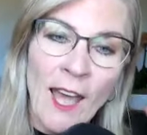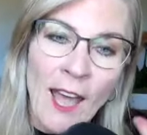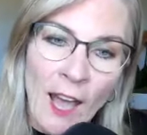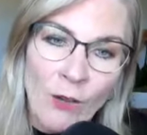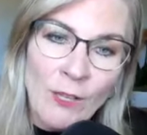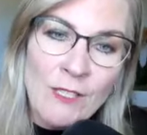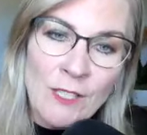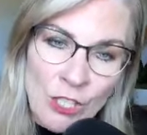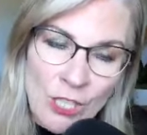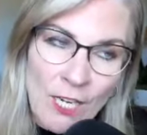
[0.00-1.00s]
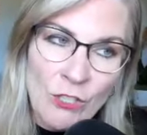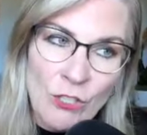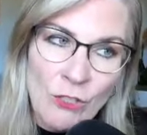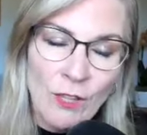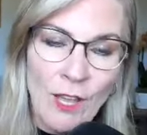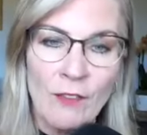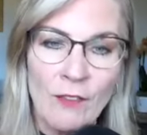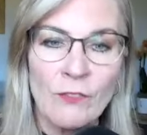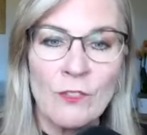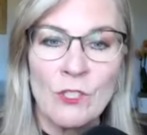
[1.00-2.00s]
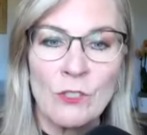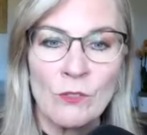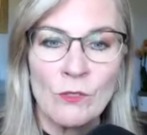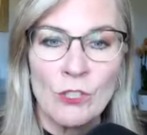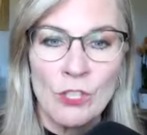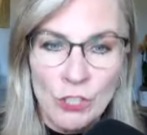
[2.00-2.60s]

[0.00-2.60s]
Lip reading: How has it changed your life to